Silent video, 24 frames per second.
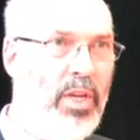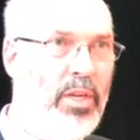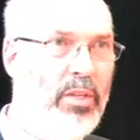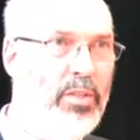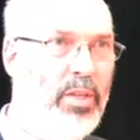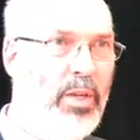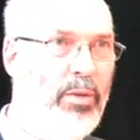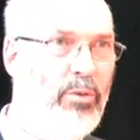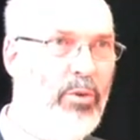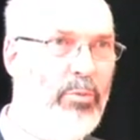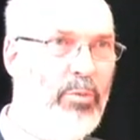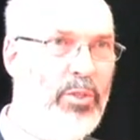
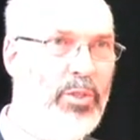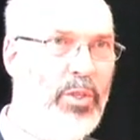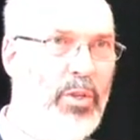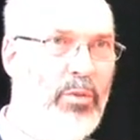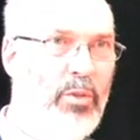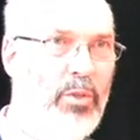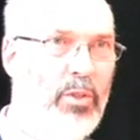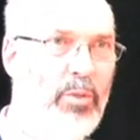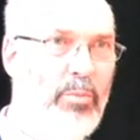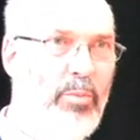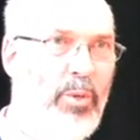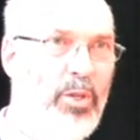nuts have to be
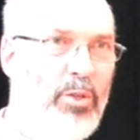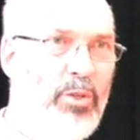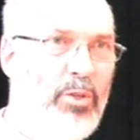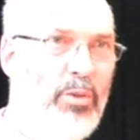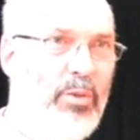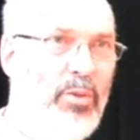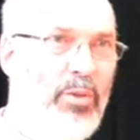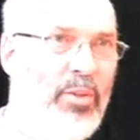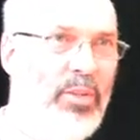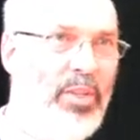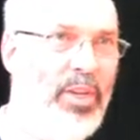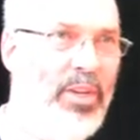something
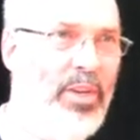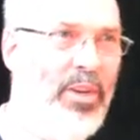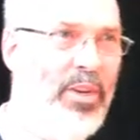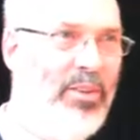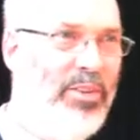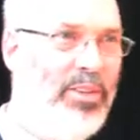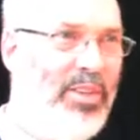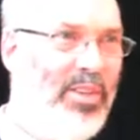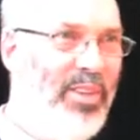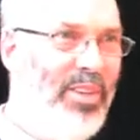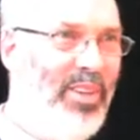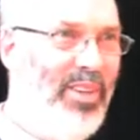special. They
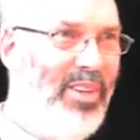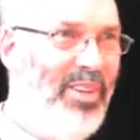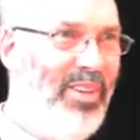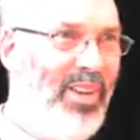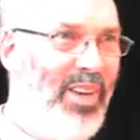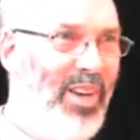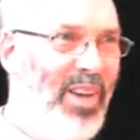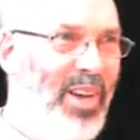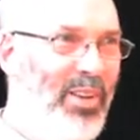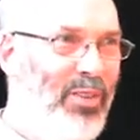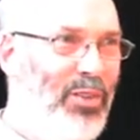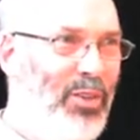don't,
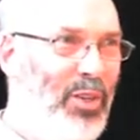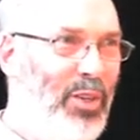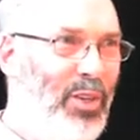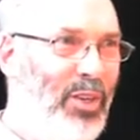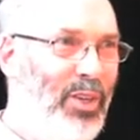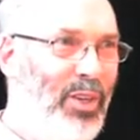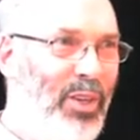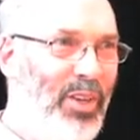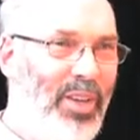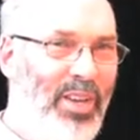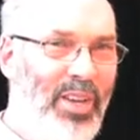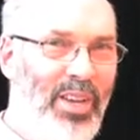I think,
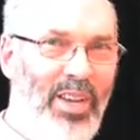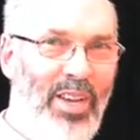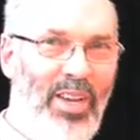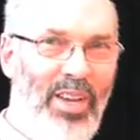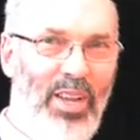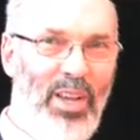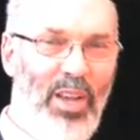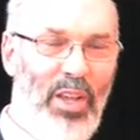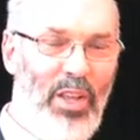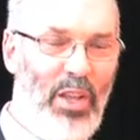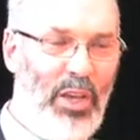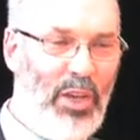
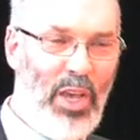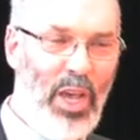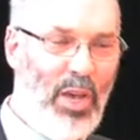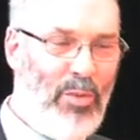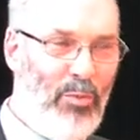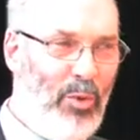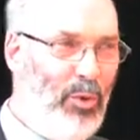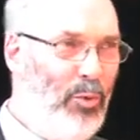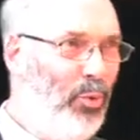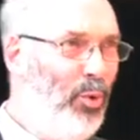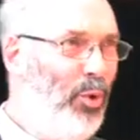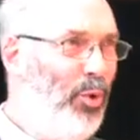they
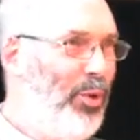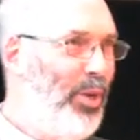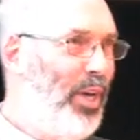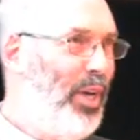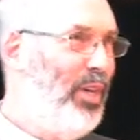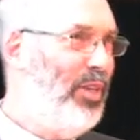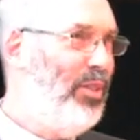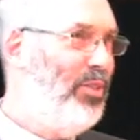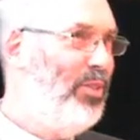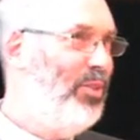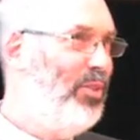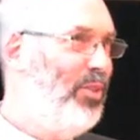can't be
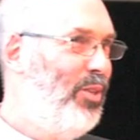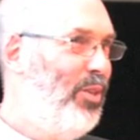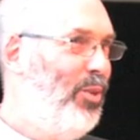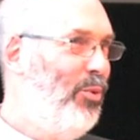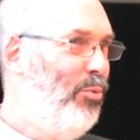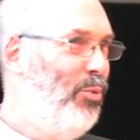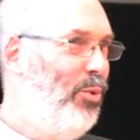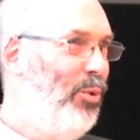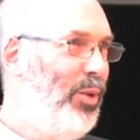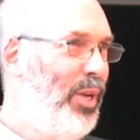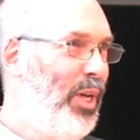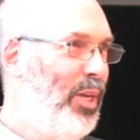walnuts.
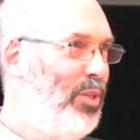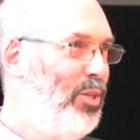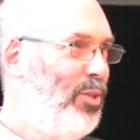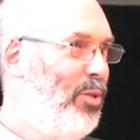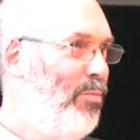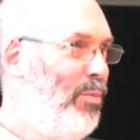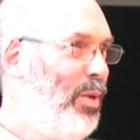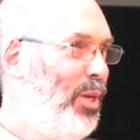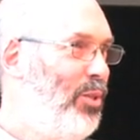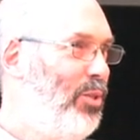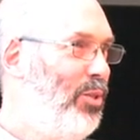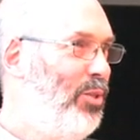Walnuts
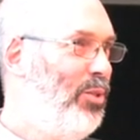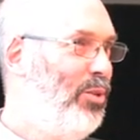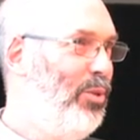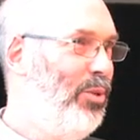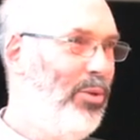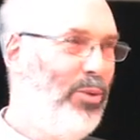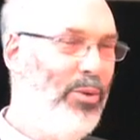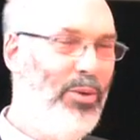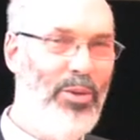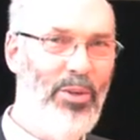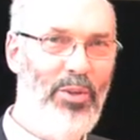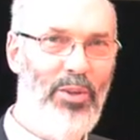are much
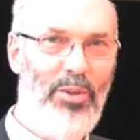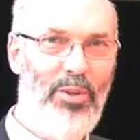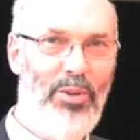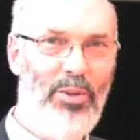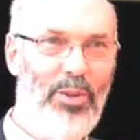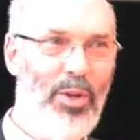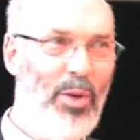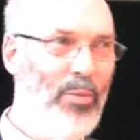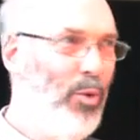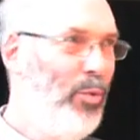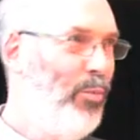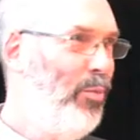too
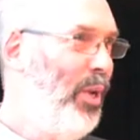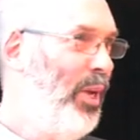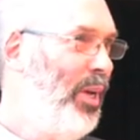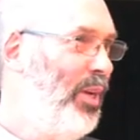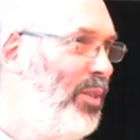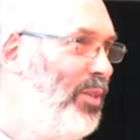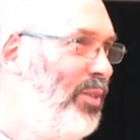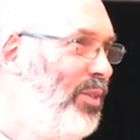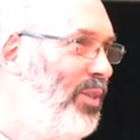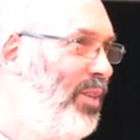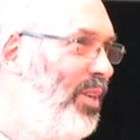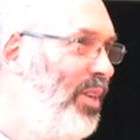
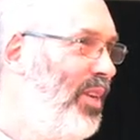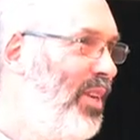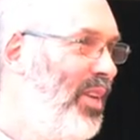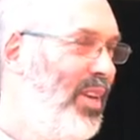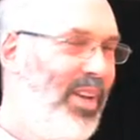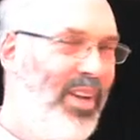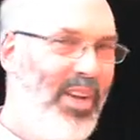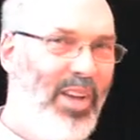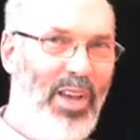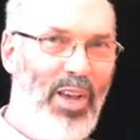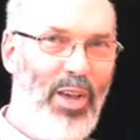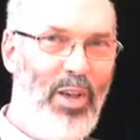commonplace,
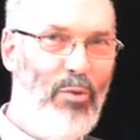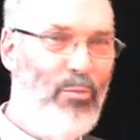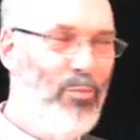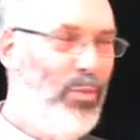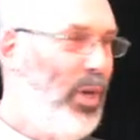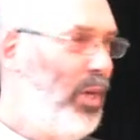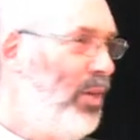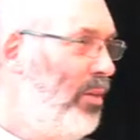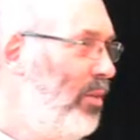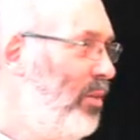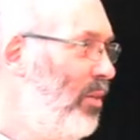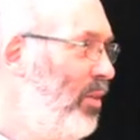
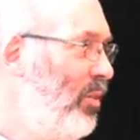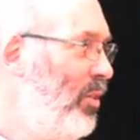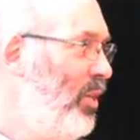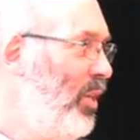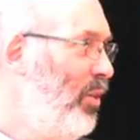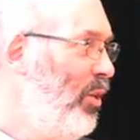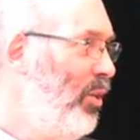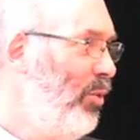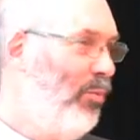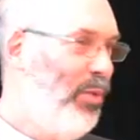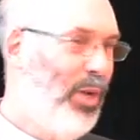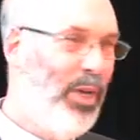but
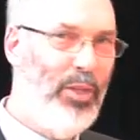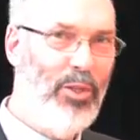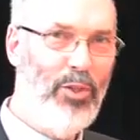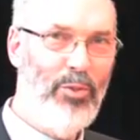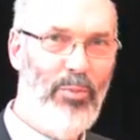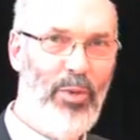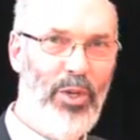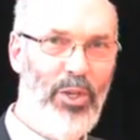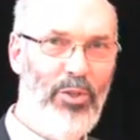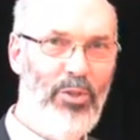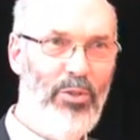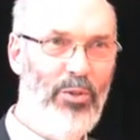something rather
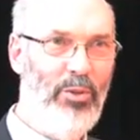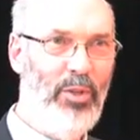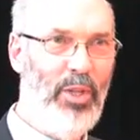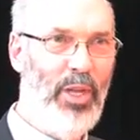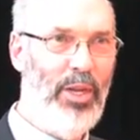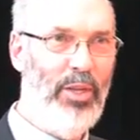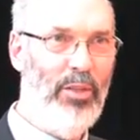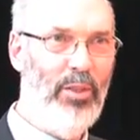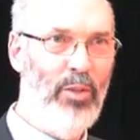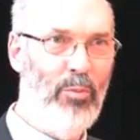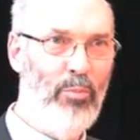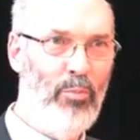special
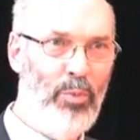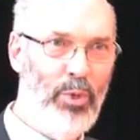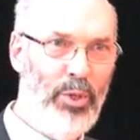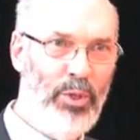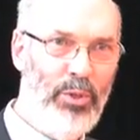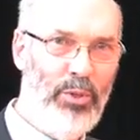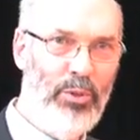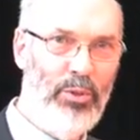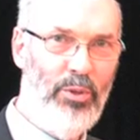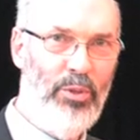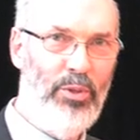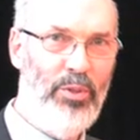like the
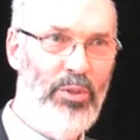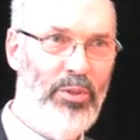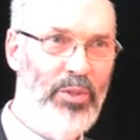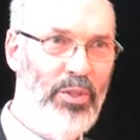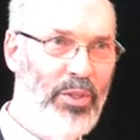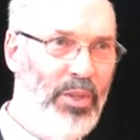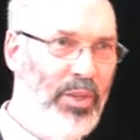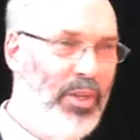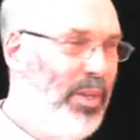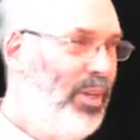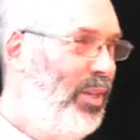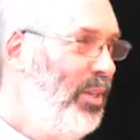burls
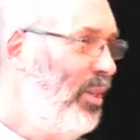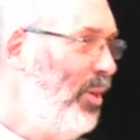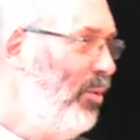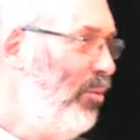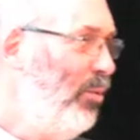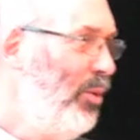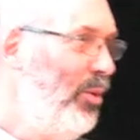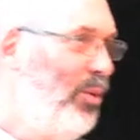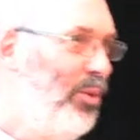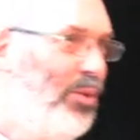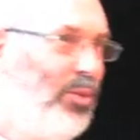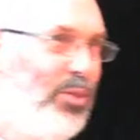that were